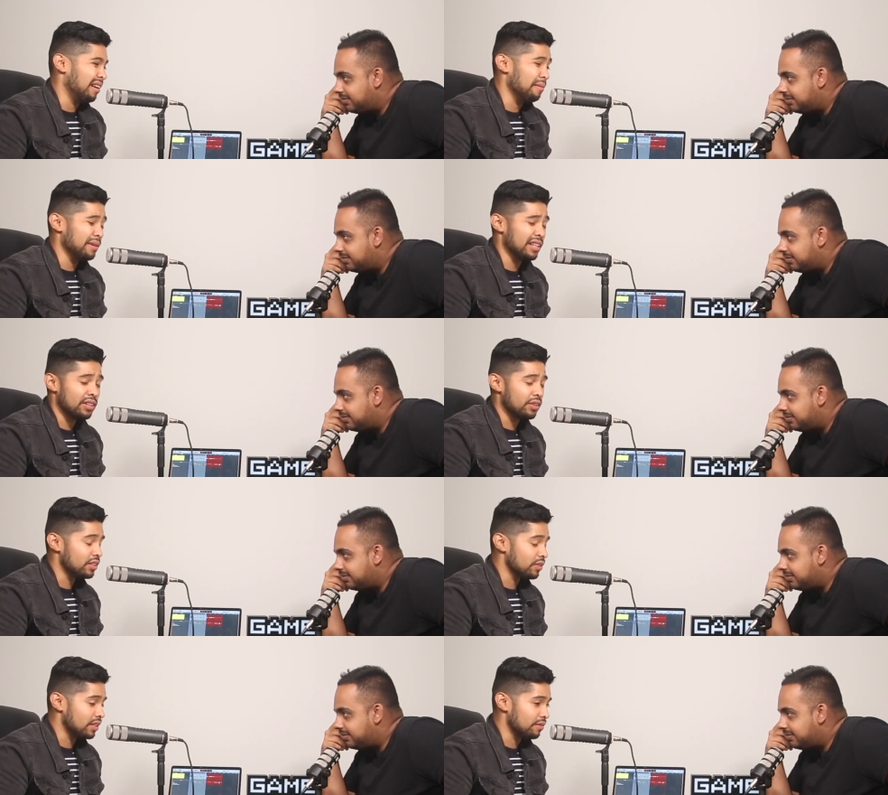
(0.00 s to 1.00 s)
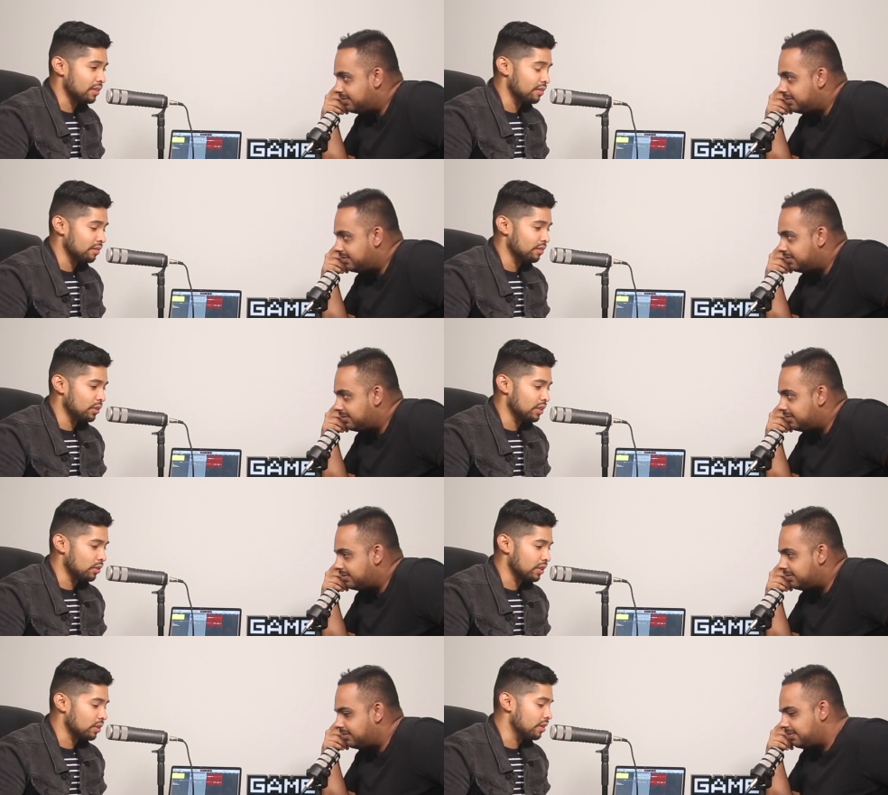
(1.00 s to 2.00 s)
Speaker 1: I mean, I don't think you can even you can look
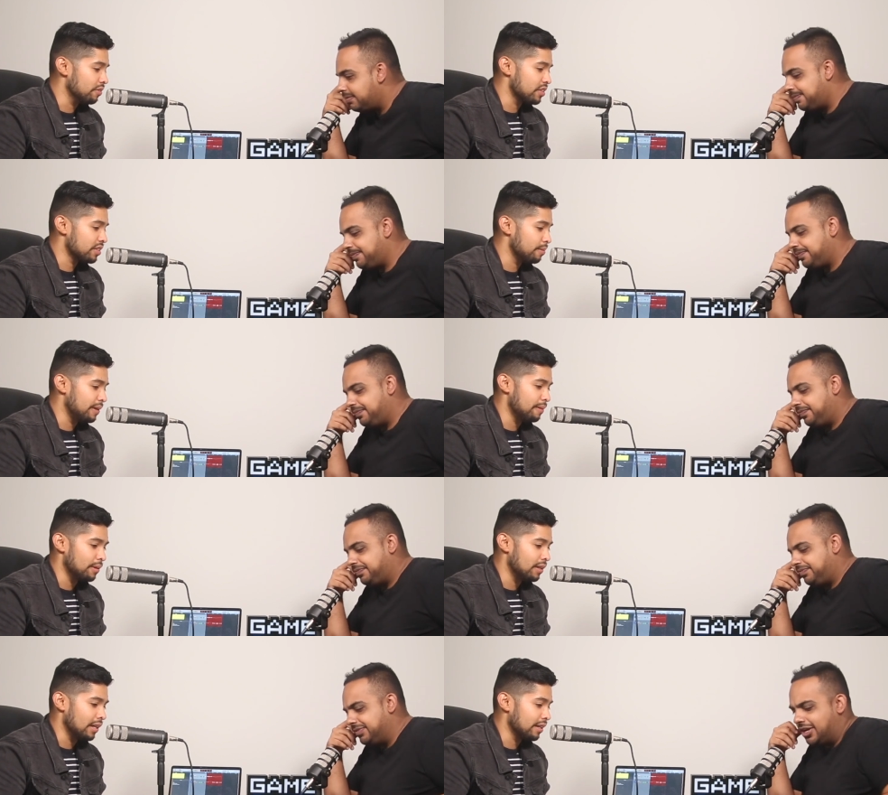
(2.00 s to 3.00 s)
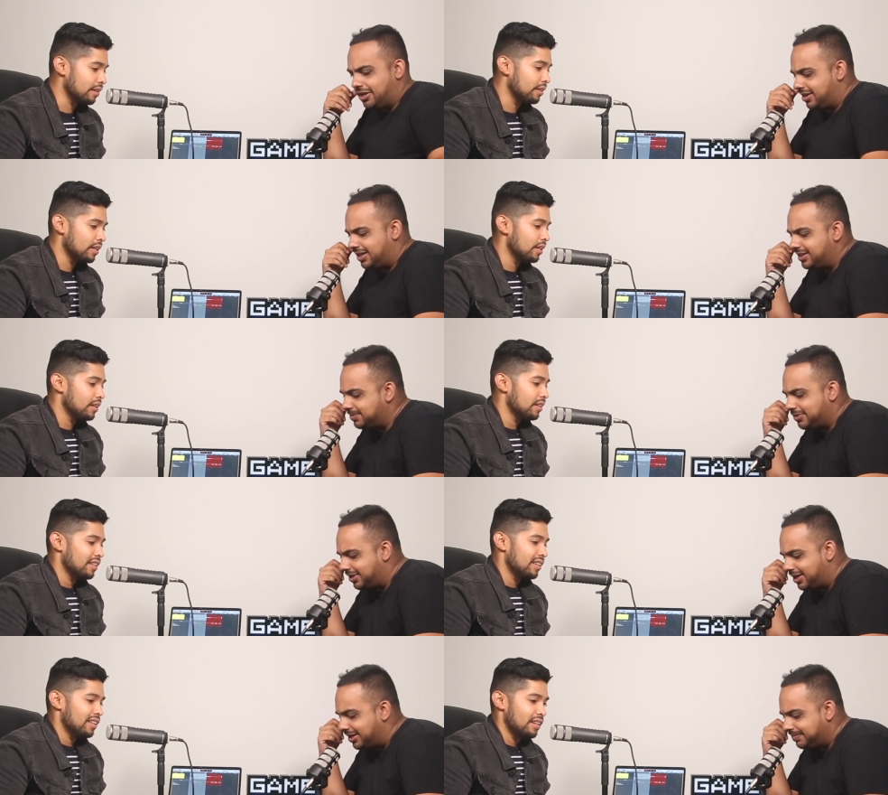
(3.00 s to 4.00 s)
at Conor could be, but like no, nothing's pulling
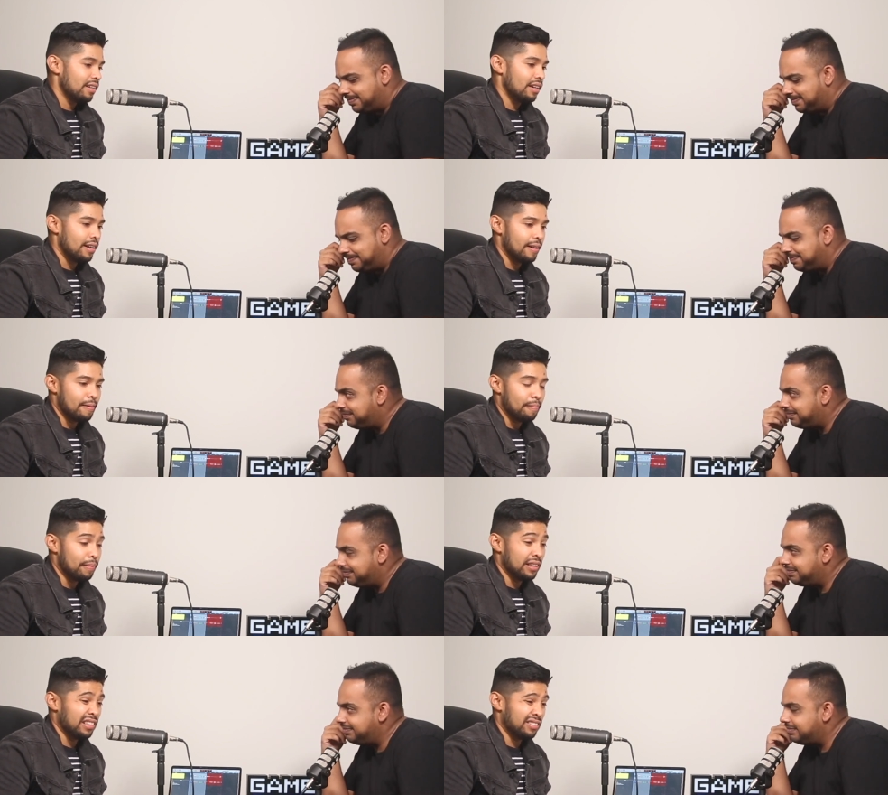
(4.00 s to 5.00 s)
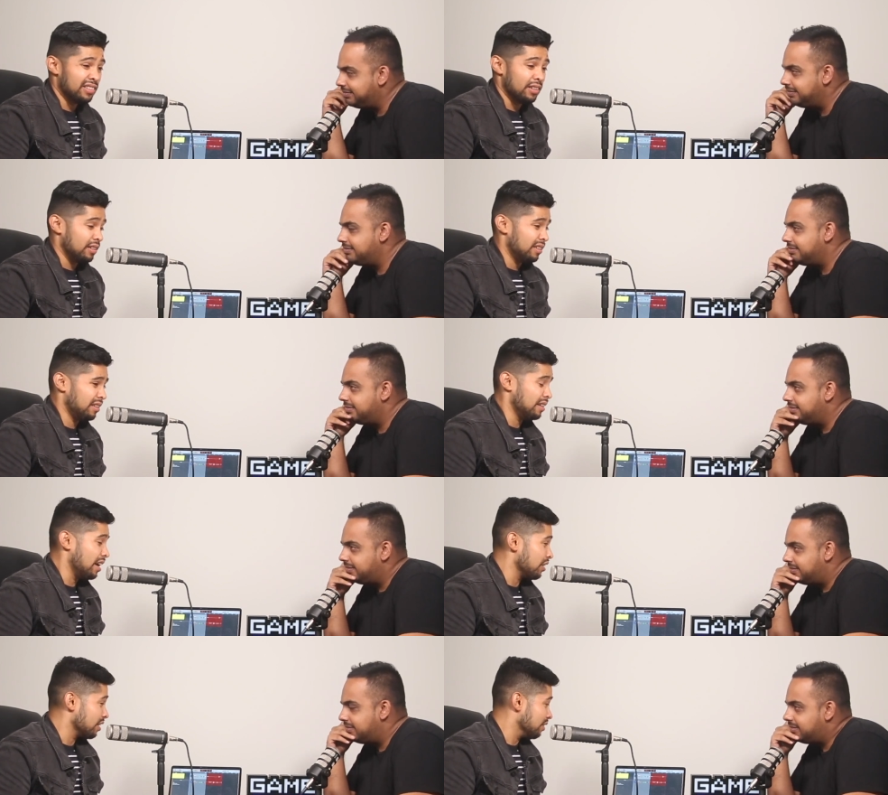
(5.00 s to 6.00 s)
that. Uh, but you know, I, I,
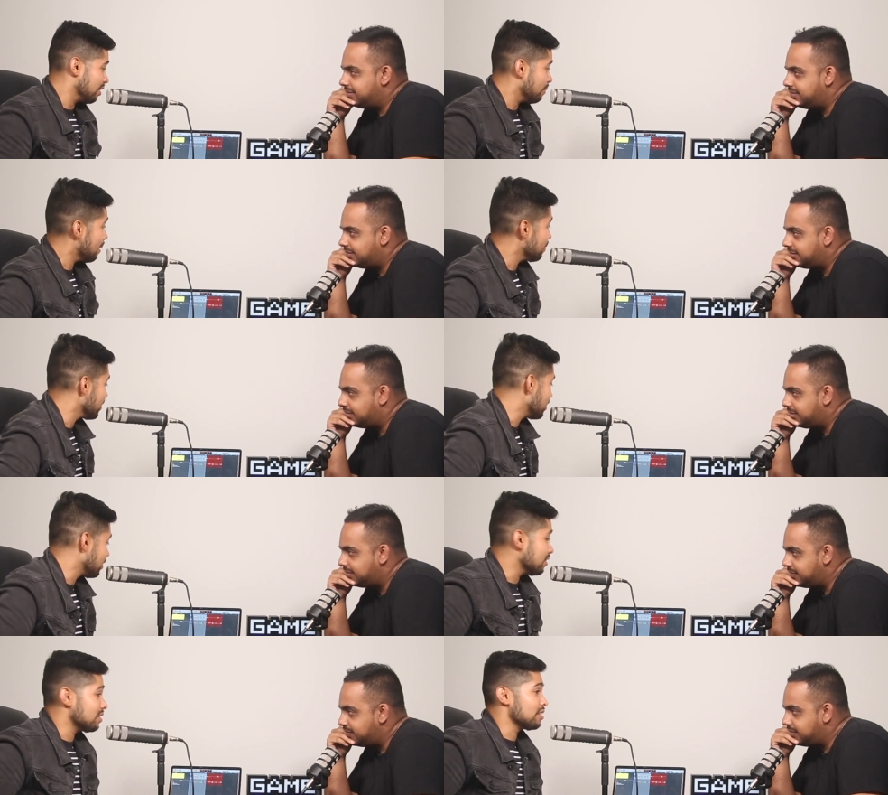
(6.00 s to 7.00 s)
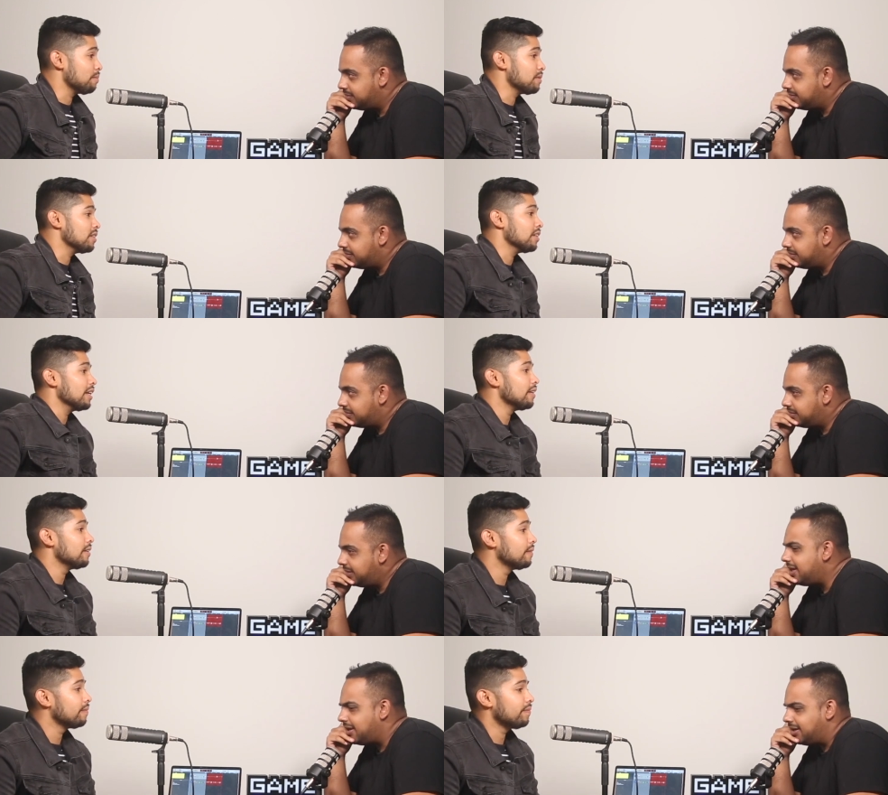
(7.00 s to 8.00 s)
think they'd be happy if they can get sixty percent of that.
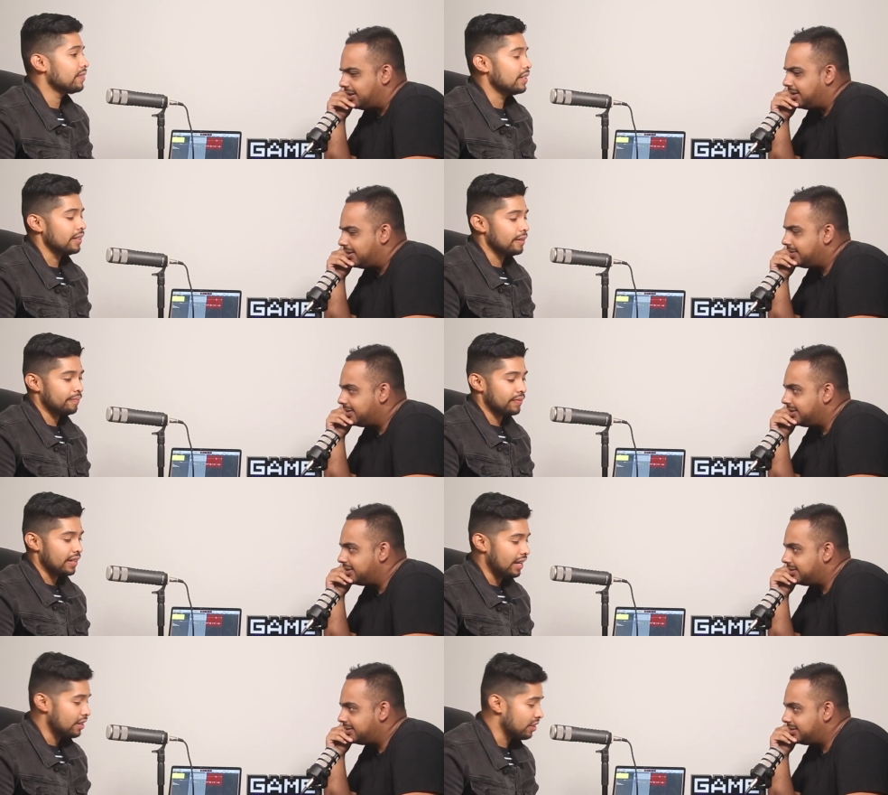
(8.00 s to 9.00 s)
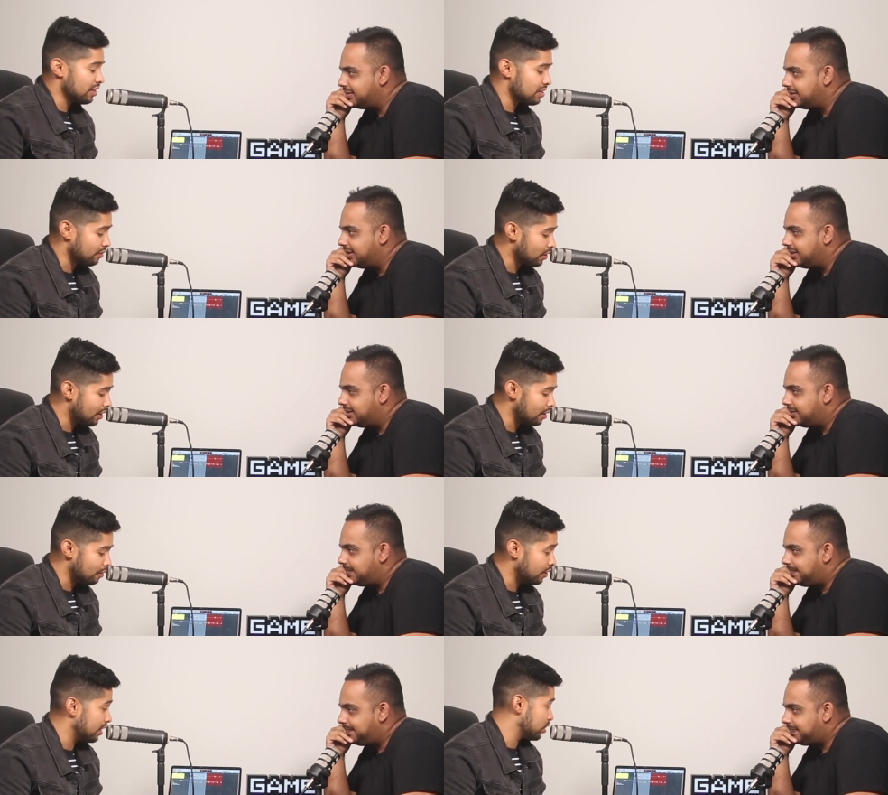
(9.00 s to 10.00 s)
Yeah yeah, yeah, yeah, And the thing is, they've got a
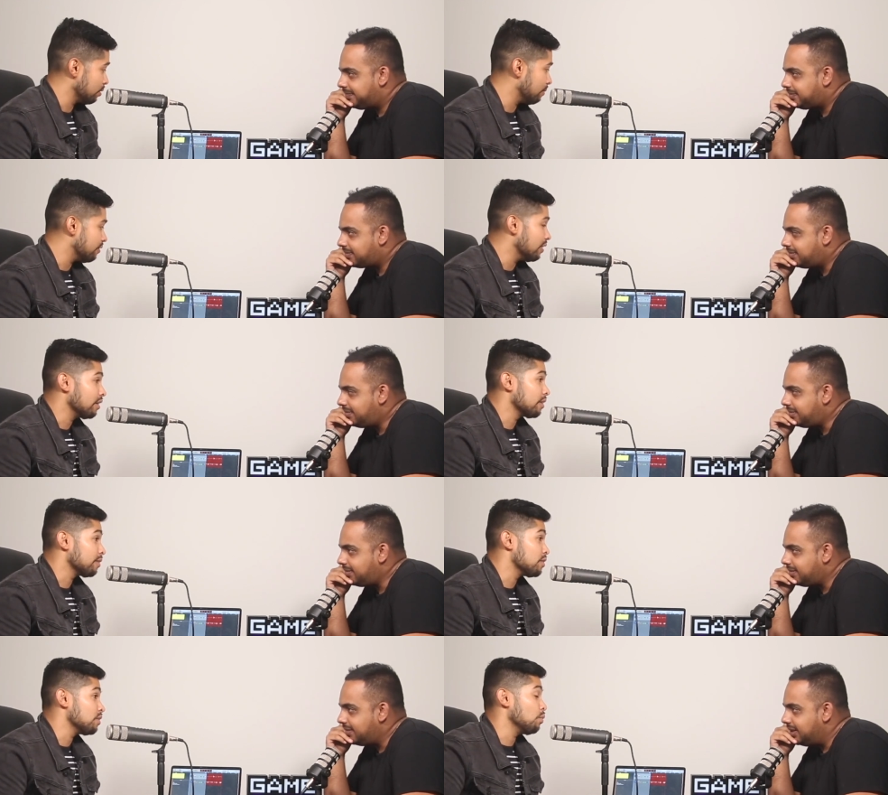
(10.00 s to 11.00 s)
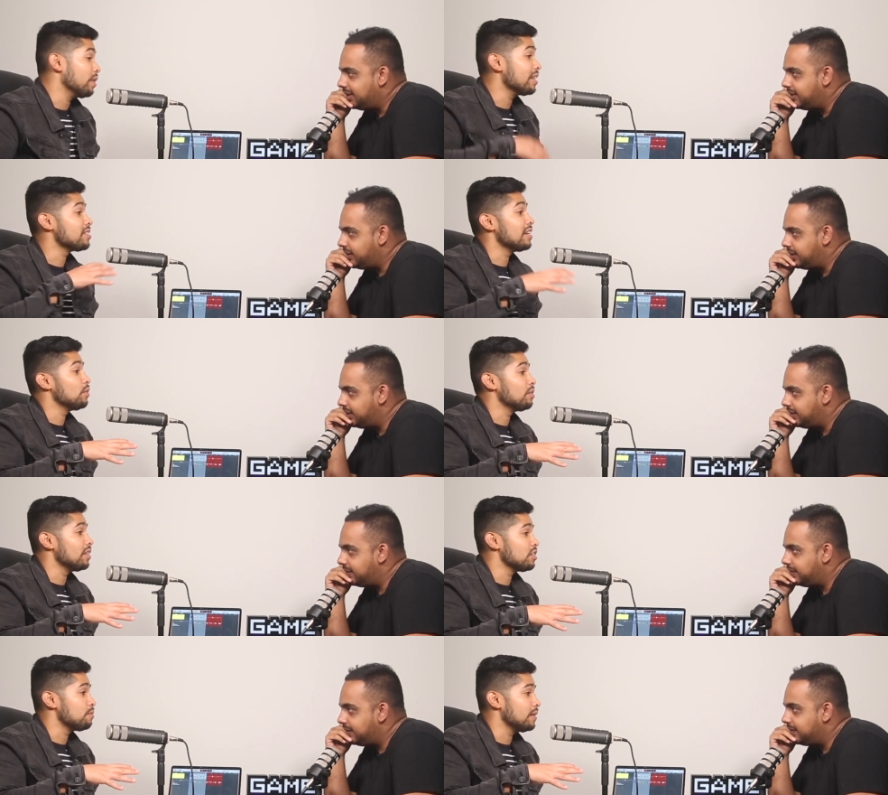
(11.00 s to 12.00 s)
financial buffer because when they signed with
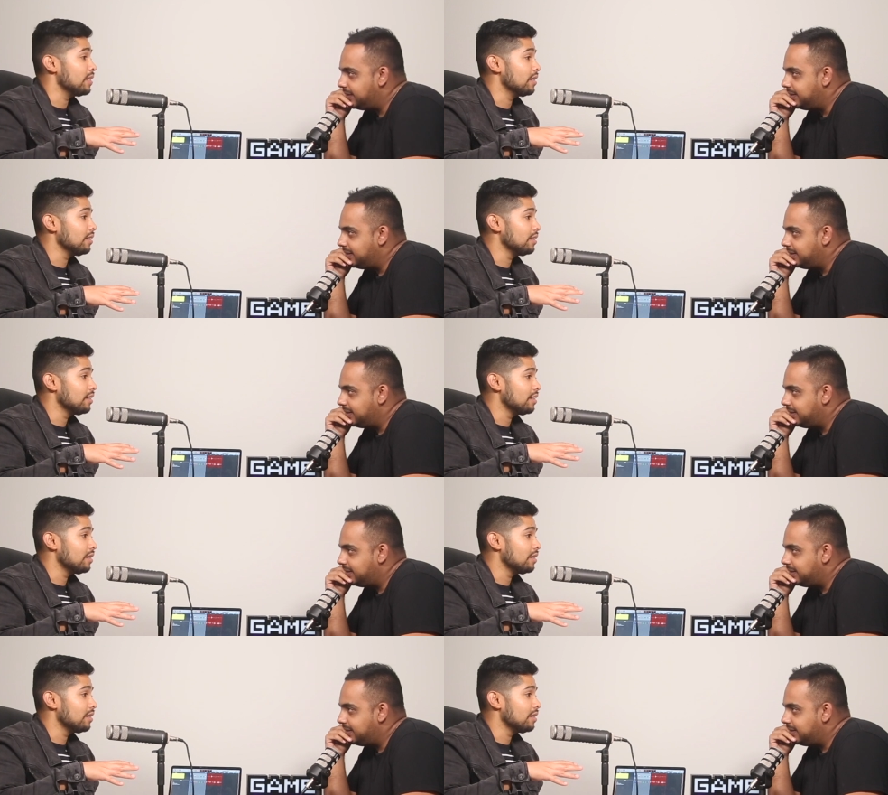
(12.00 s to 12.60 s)
ESPN,